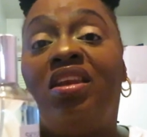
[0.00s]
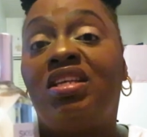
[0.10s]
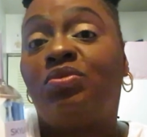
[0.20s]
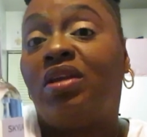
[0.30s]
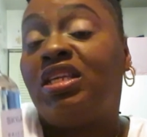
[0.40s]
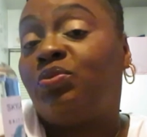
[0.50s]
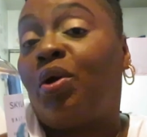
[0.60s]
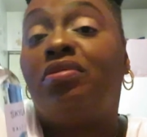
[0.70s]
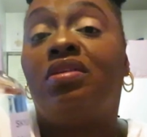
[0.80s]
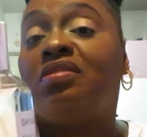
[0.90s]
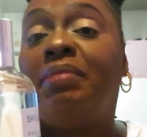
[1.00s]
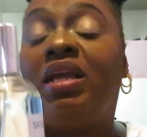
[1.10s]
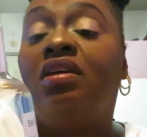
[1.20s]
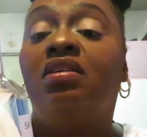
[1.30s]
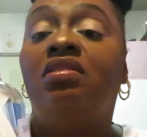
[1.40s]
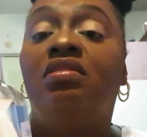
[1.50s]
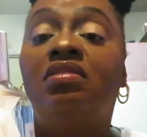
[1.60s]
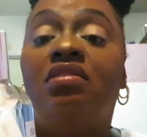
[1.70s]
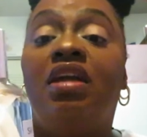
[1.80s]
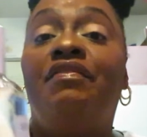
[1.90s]
And it's, it's worth it to me.
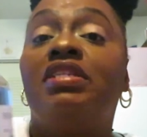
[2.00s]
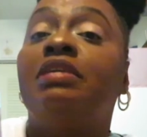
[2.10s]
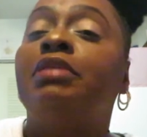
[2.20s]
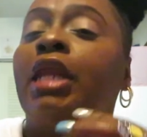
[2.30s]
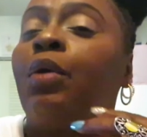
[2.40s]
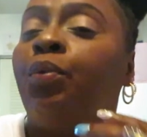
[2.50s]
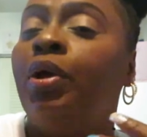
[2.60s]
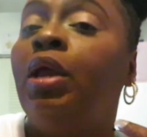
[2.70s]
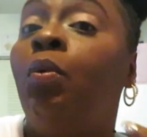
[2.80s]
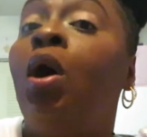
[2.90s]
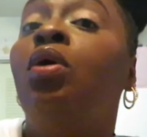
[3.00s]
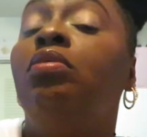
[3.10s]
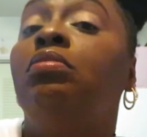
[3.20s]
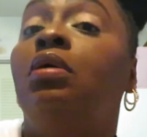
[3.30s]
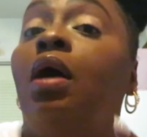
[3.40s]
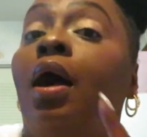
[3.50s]
If it's something I really want.